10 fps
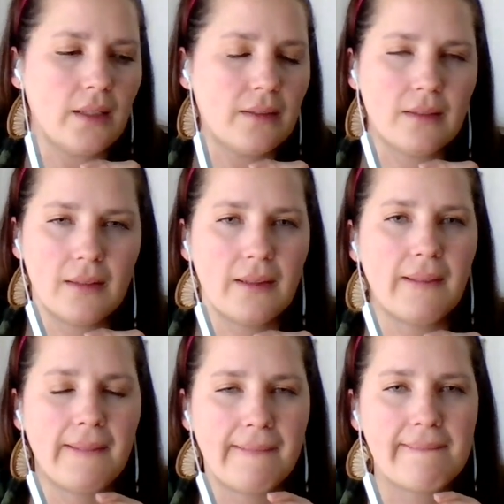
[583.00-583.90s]
also
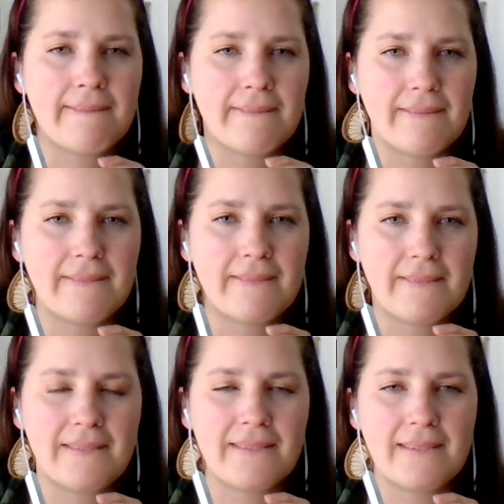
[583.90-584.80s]
I...
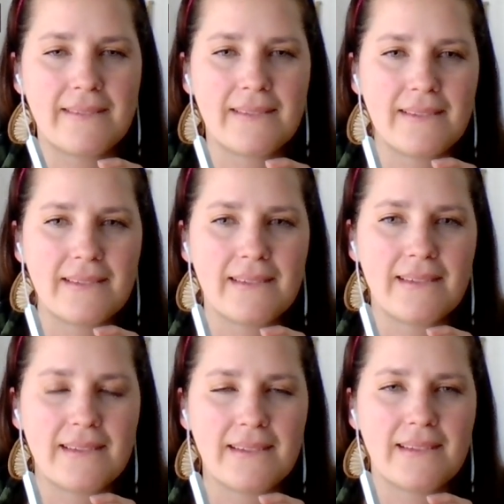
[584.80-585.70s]
things like
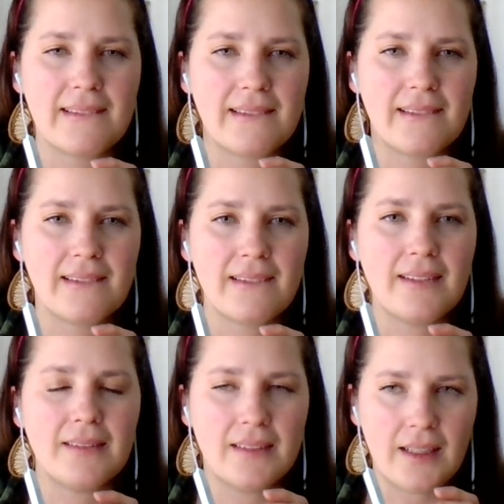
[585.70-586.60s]
headphones,
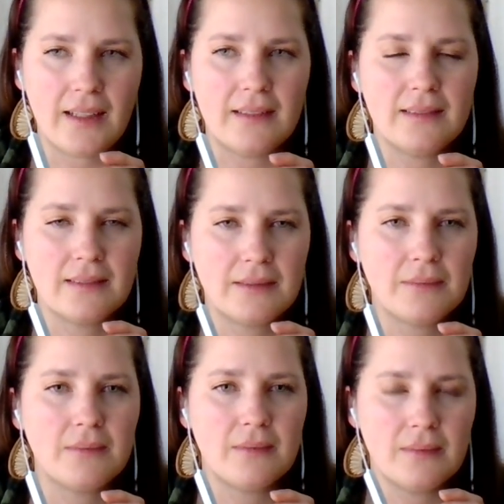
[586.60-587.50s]

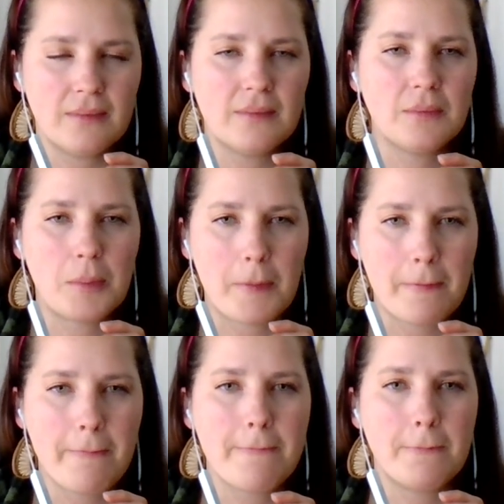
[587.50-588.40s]
earbuds, yeah. ear
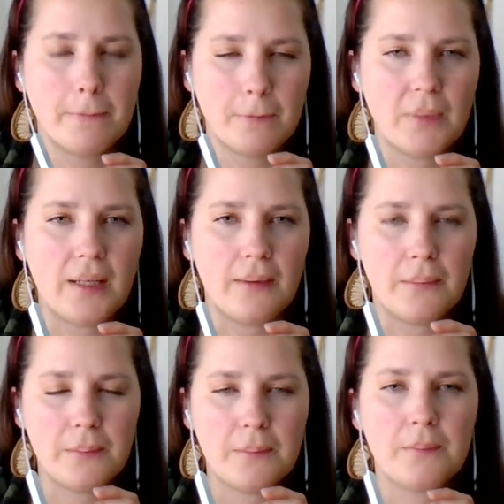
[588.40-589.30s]
defenders,
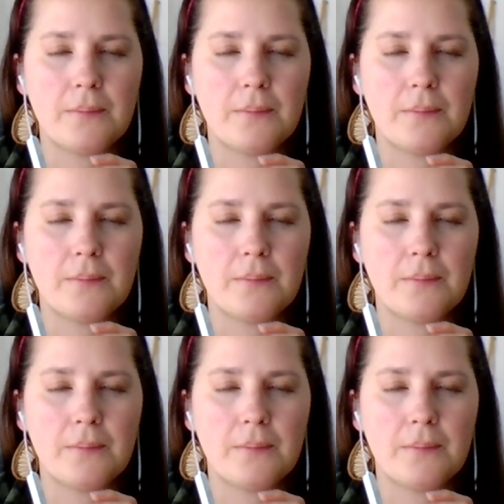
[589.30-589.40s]
yeah.